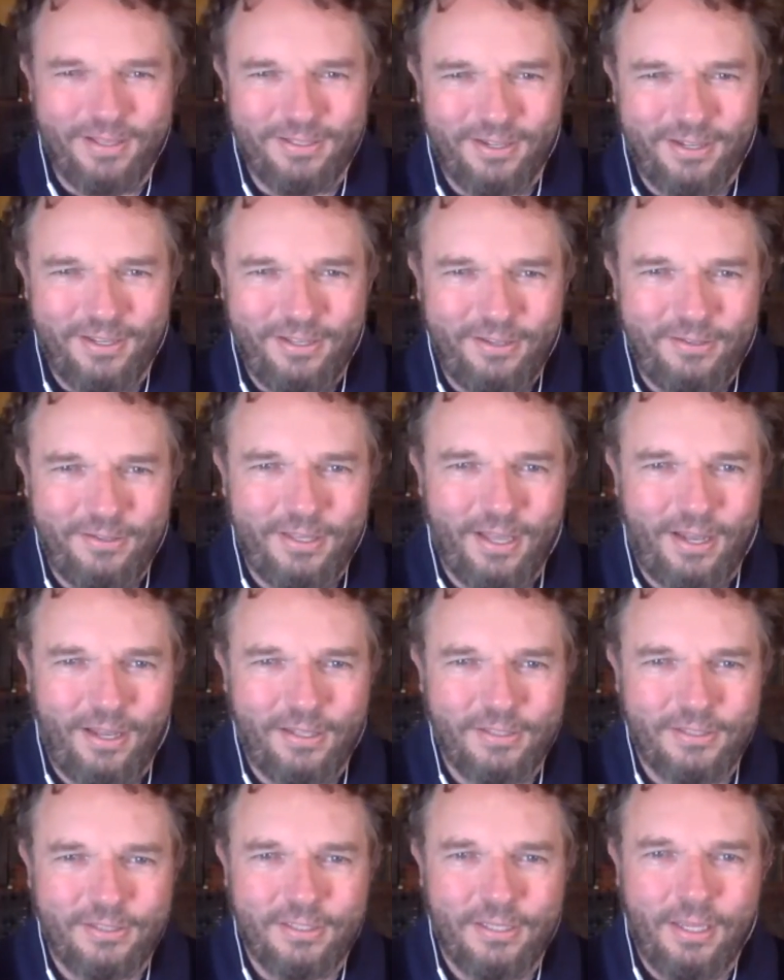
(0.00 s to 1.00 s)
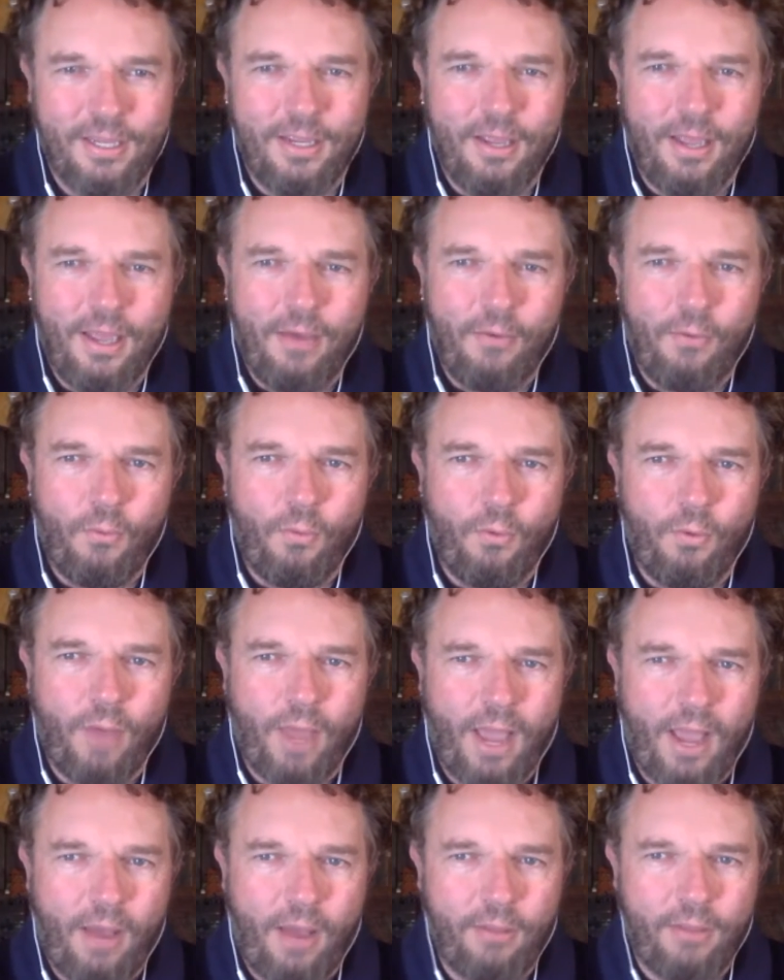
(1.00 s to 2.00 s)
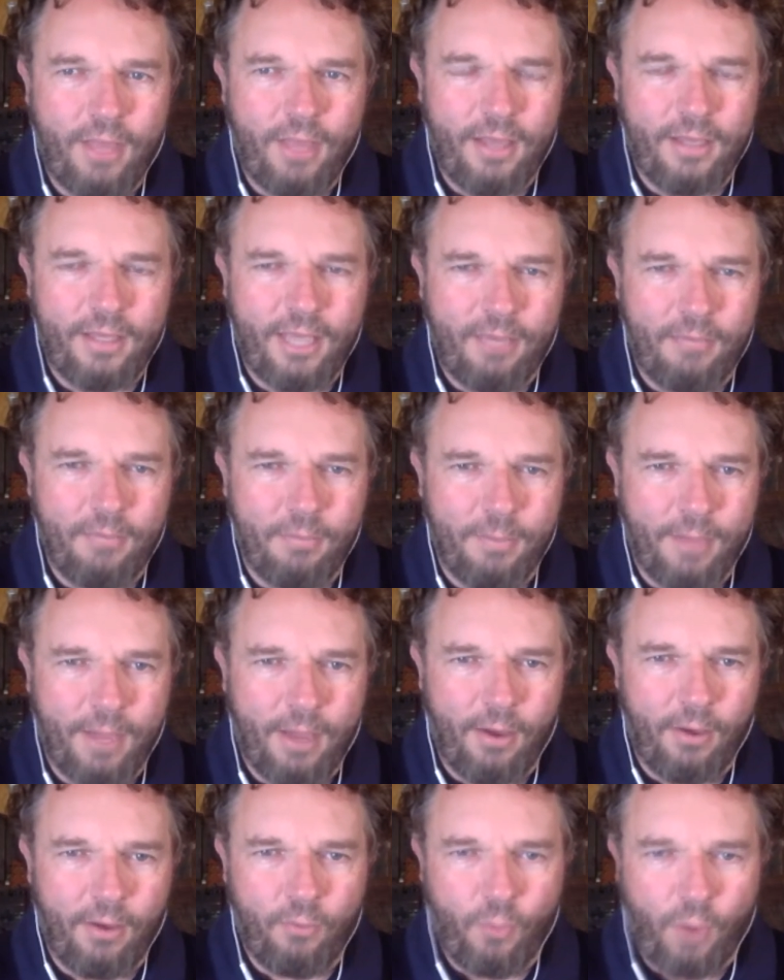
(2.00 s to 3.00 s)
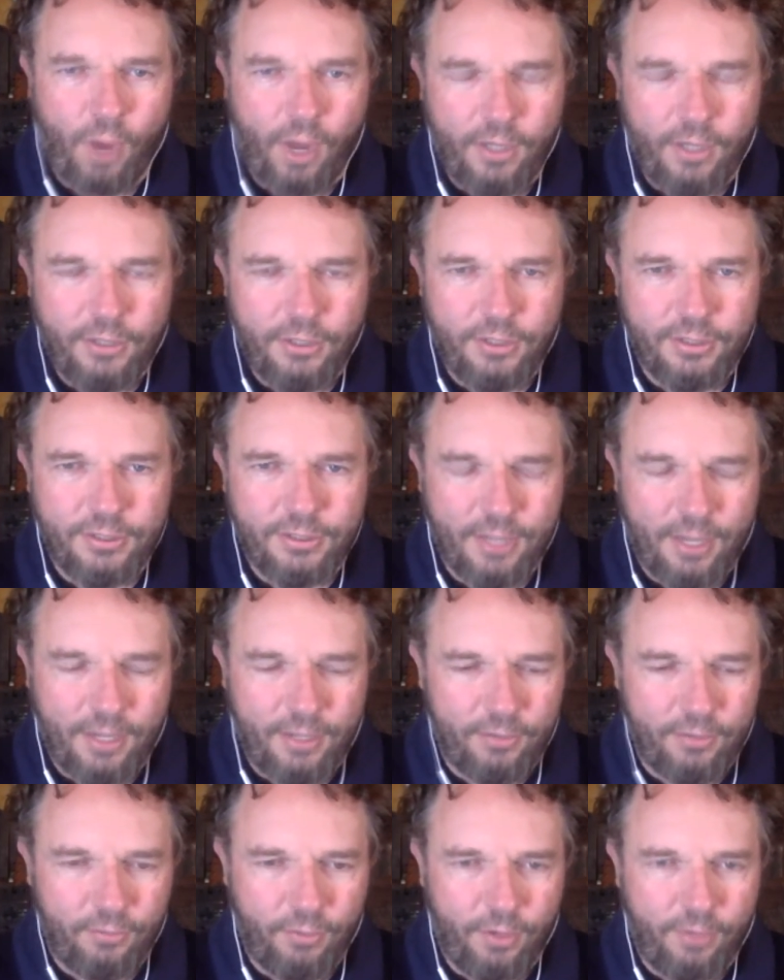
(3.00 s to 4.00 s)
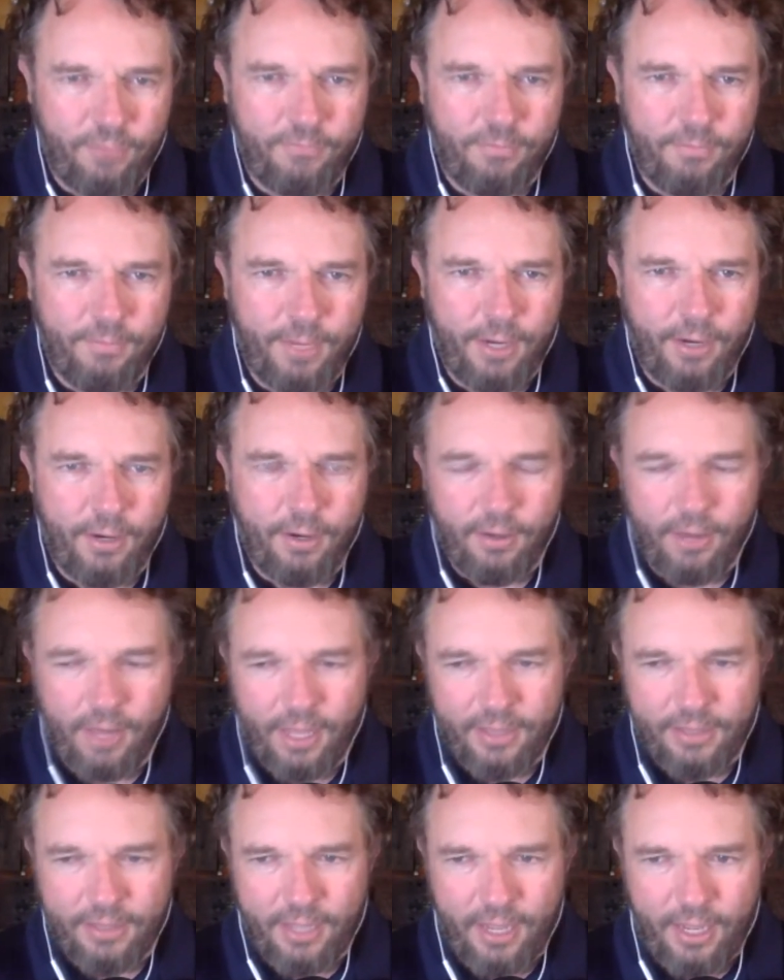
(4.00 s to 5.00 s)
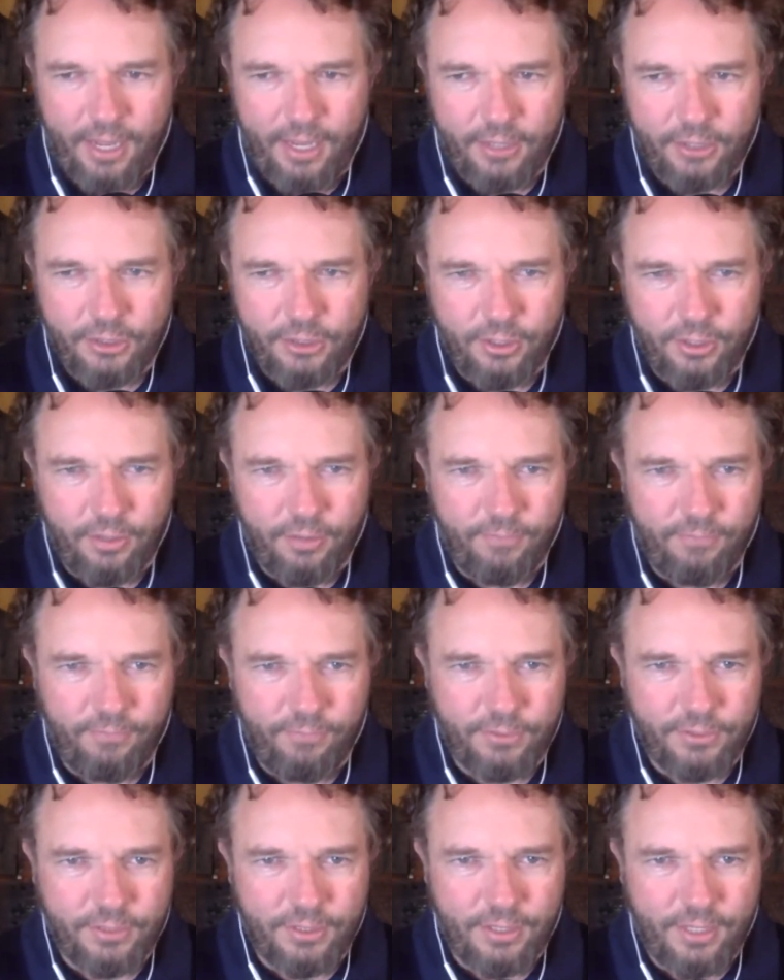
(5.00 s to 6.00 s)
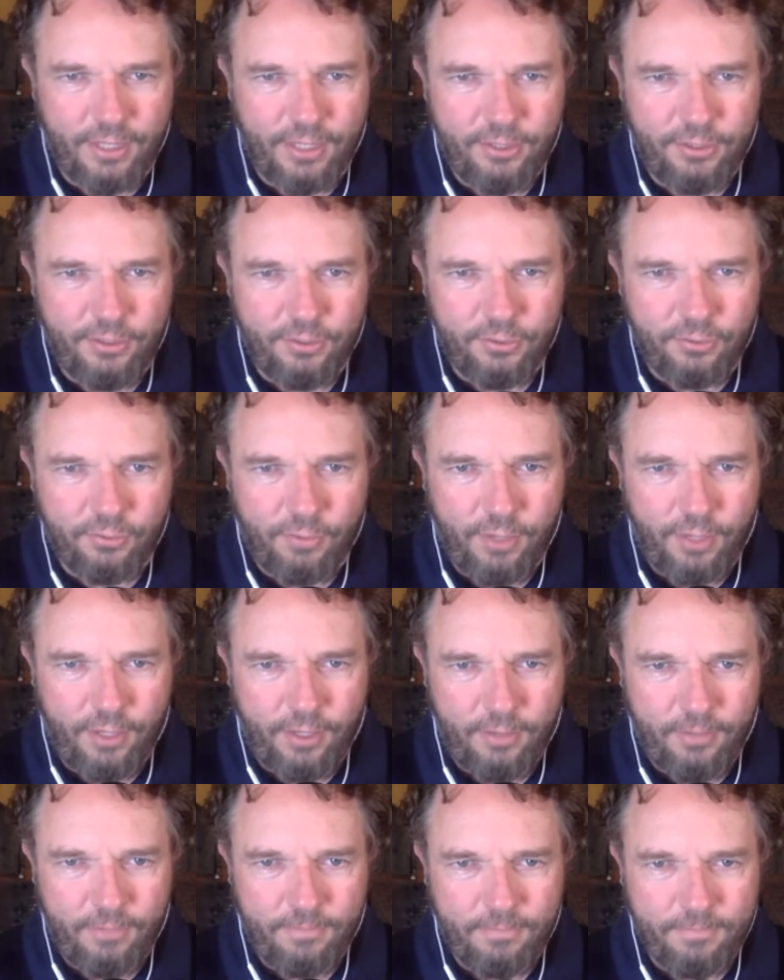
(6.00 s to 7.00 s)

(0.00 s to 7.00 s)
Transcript: So can you tell us how that came about. Why did you decide to run for mayor at the age of was it 19 or 20?